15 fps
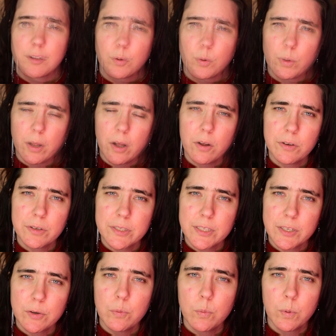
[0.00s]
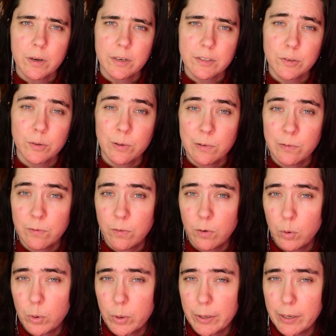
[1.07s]
You'll also want to
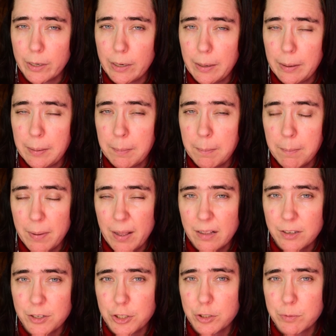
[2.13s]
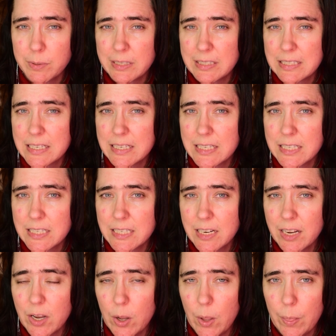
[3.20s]
avoid embellishment
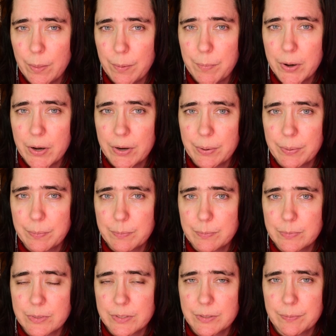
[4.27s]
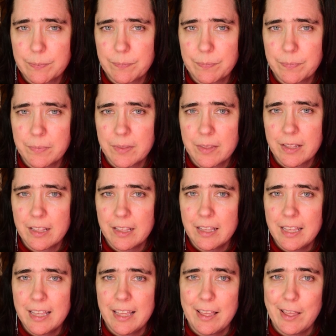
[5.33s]
on the bottoms.
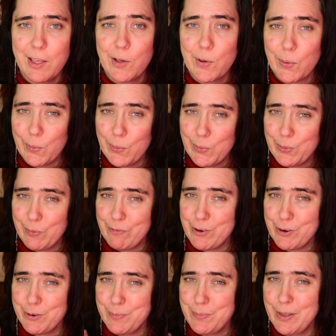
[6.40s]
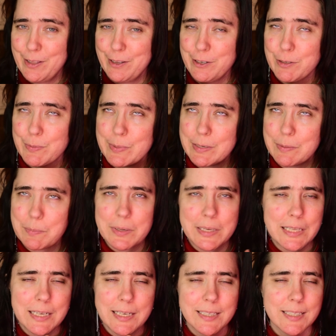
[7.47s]
All of your embellishment
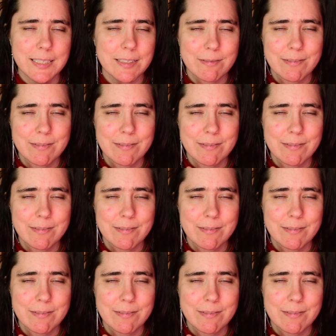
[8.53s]
belongs